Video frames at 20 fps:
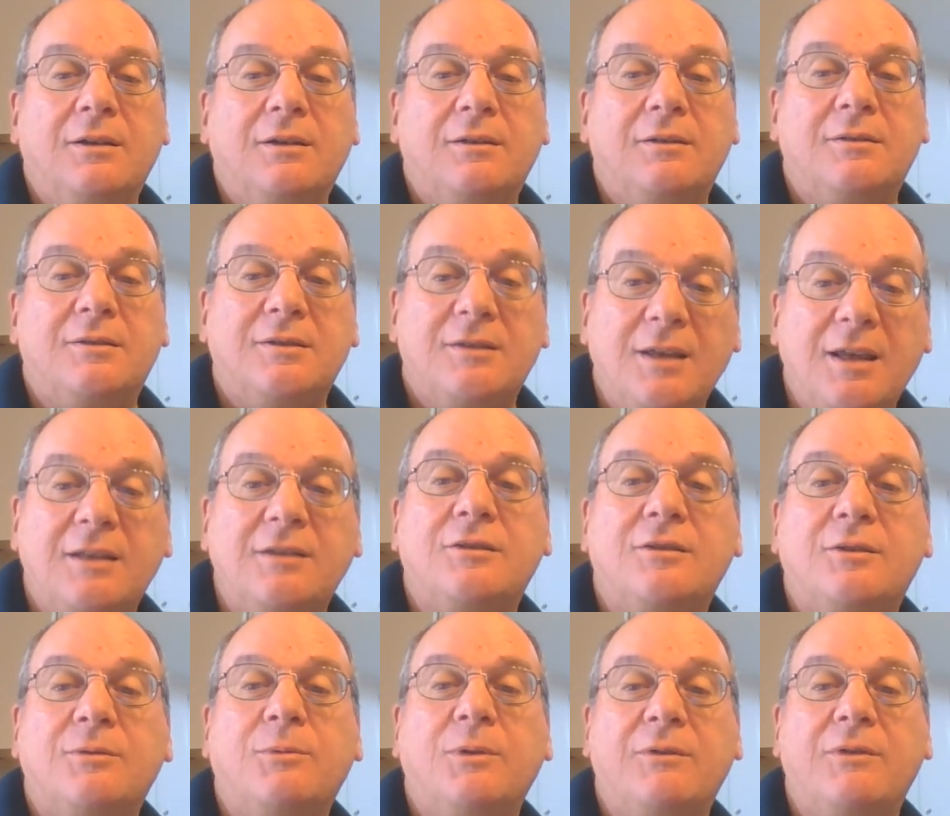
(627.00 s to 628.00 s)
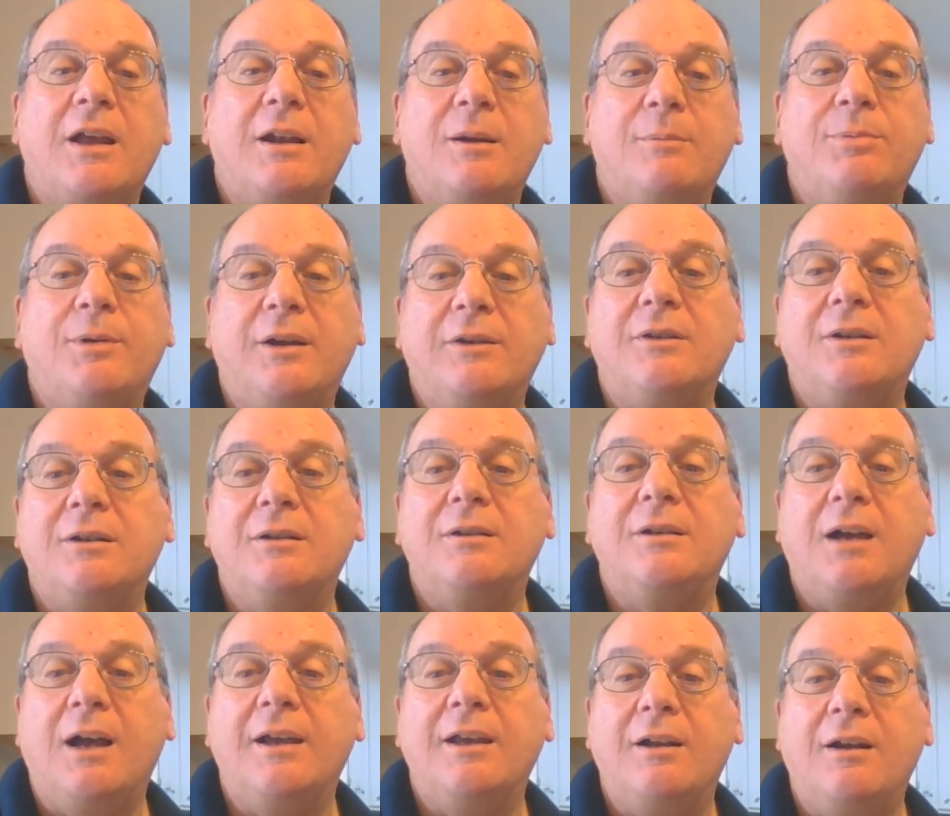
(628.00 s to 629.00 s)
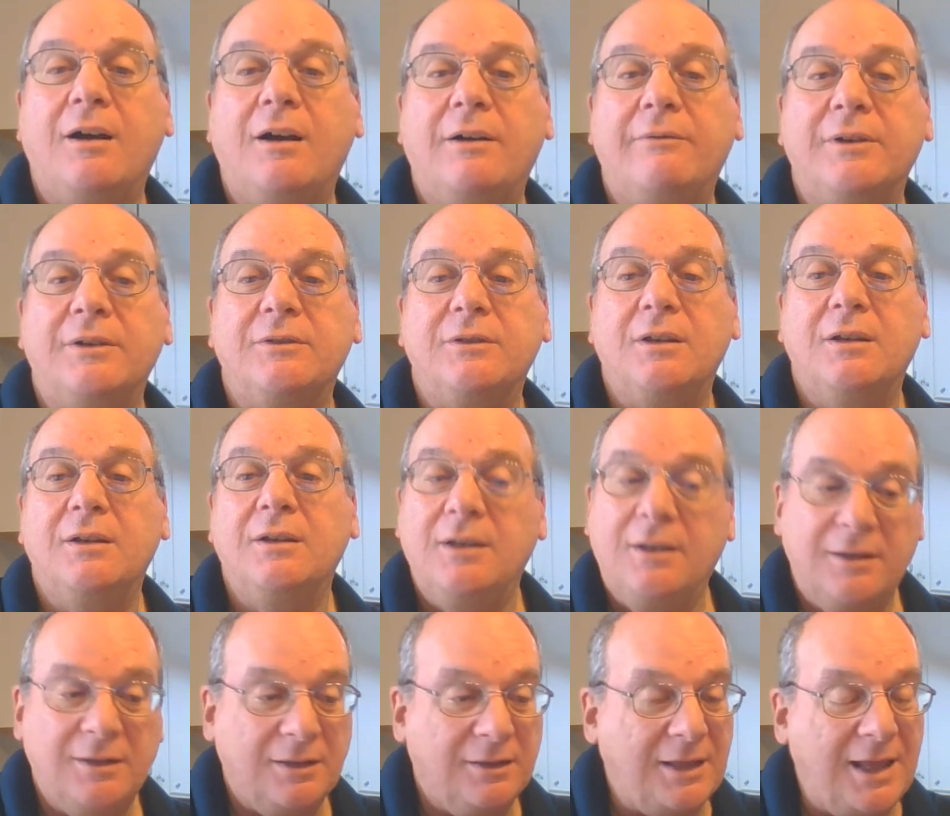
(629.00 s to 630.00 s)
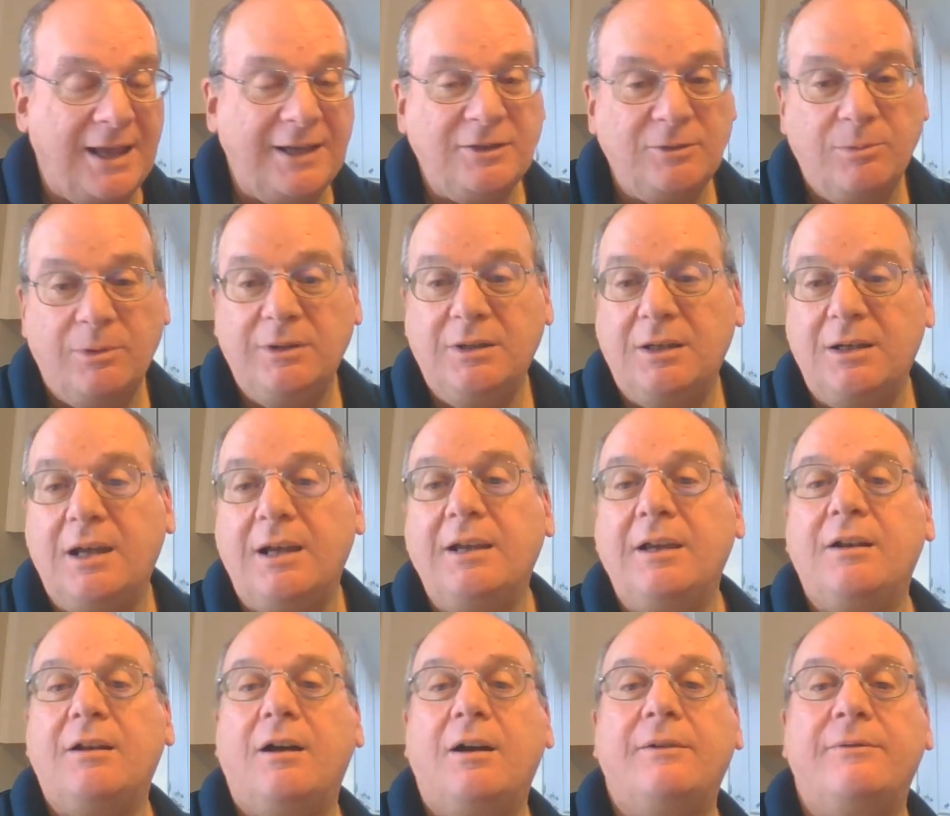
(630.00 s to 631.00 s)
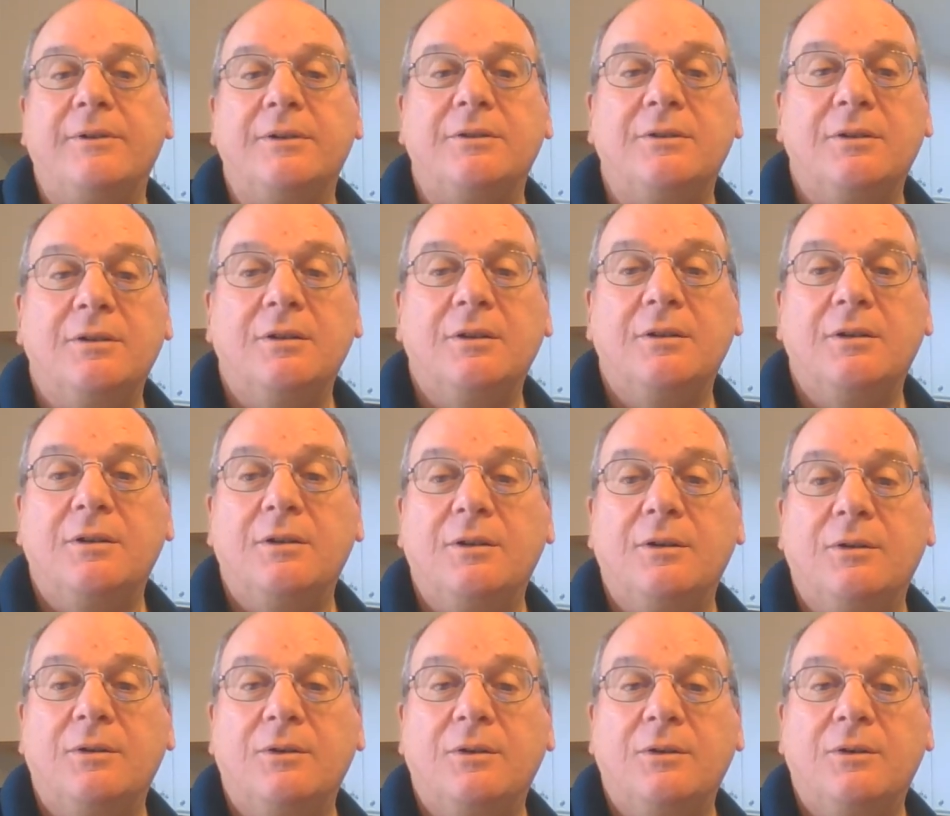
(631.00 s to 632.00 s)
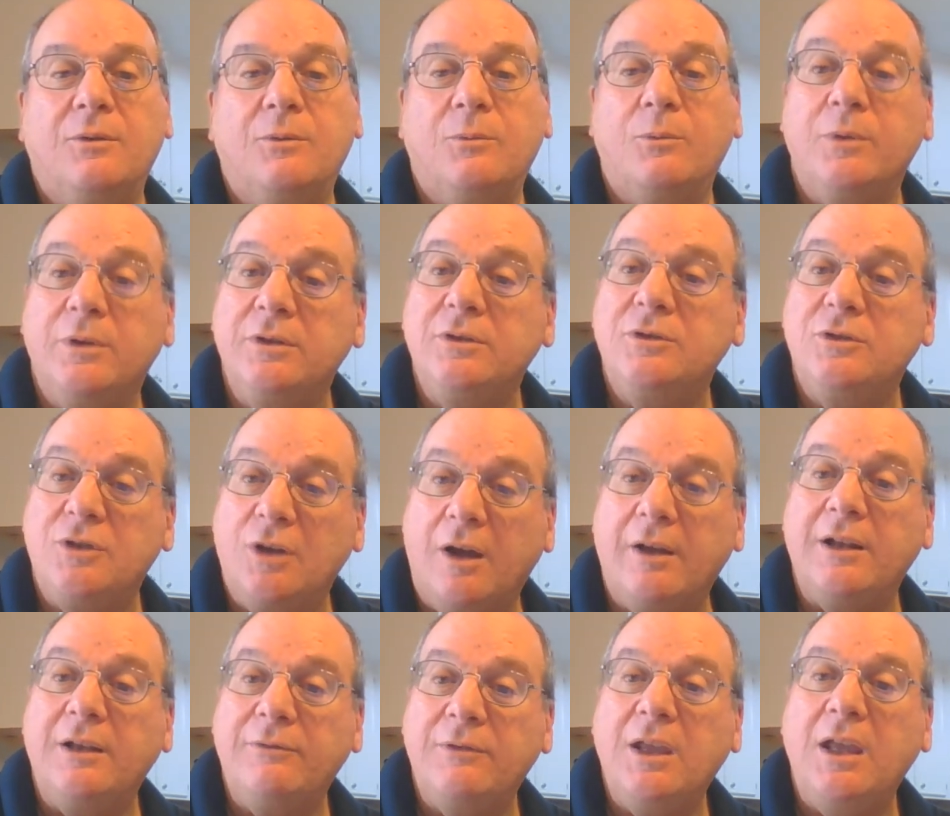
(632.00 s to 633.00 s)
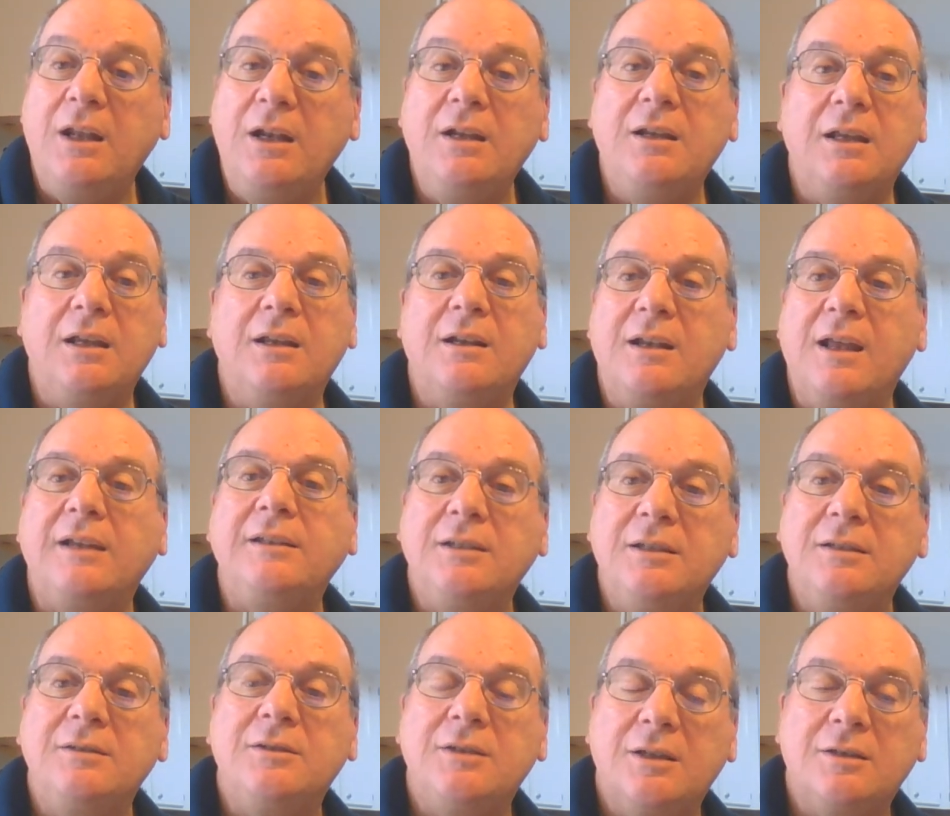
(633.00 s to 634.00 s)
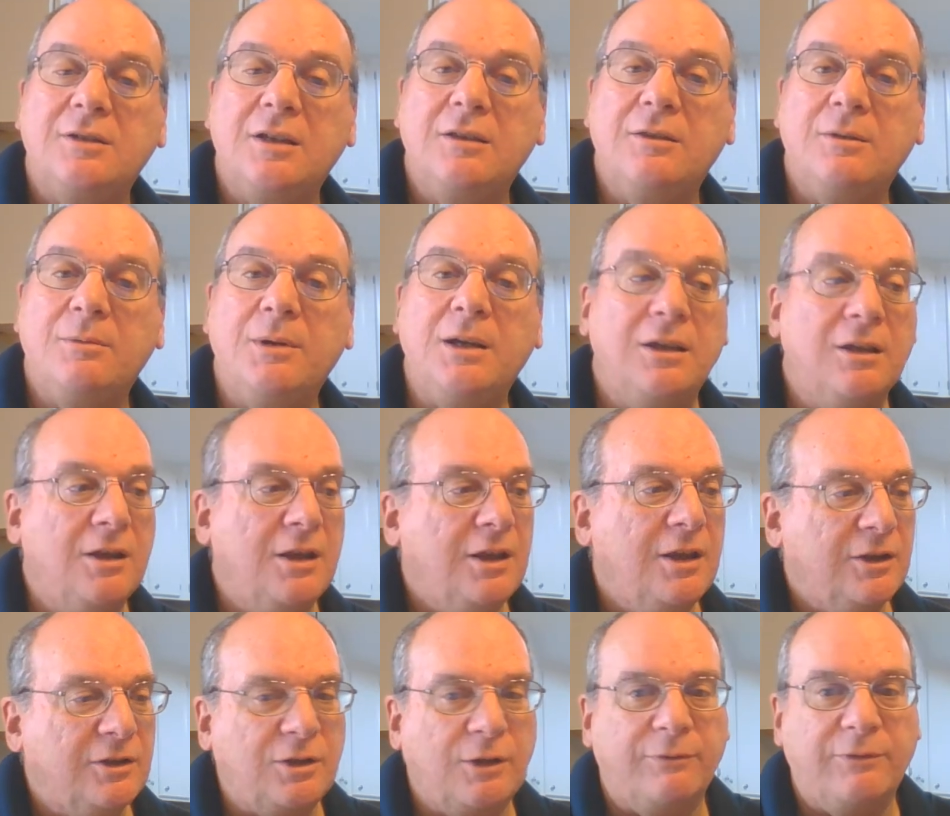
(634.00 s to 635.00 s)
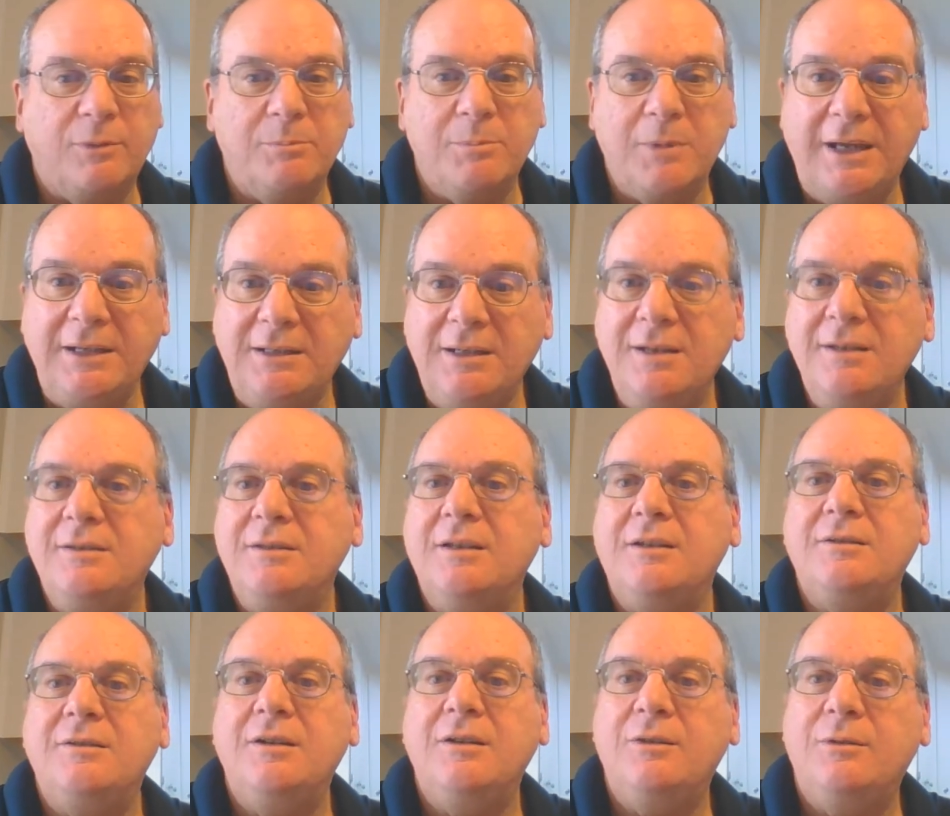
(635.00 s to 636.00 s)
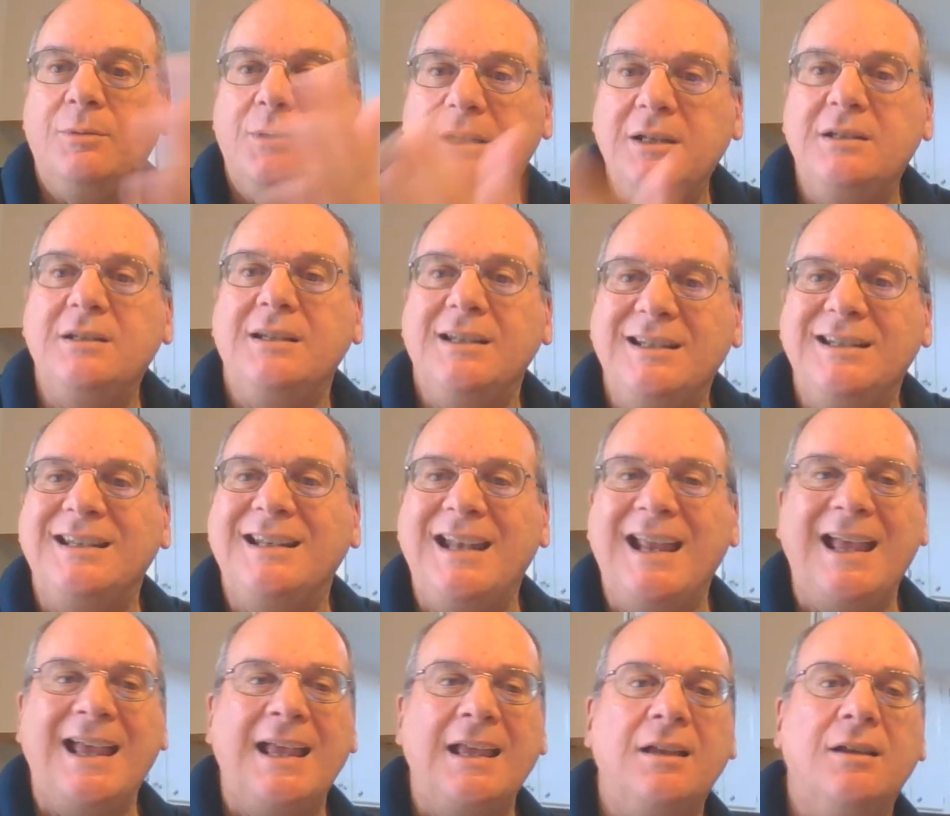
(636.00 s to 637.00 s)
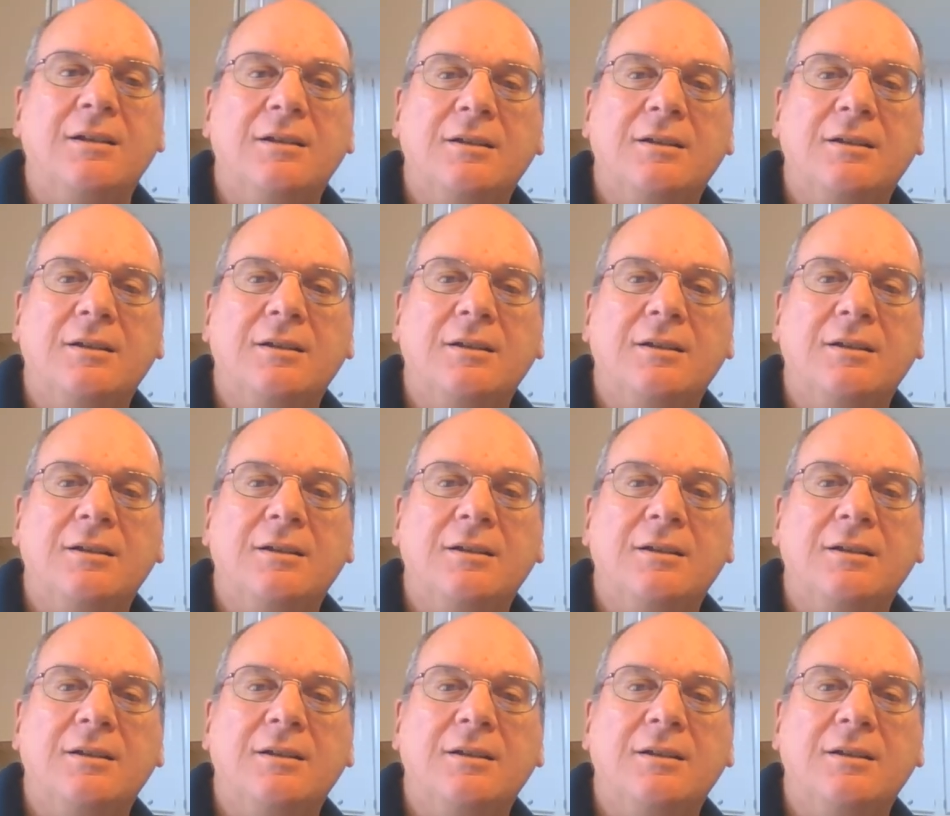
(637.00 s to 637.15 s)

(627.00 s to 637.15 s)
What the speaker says: since we've had a president die in office. The last one to die in office was John F. Kennedy in 1963. So from 1963 to today,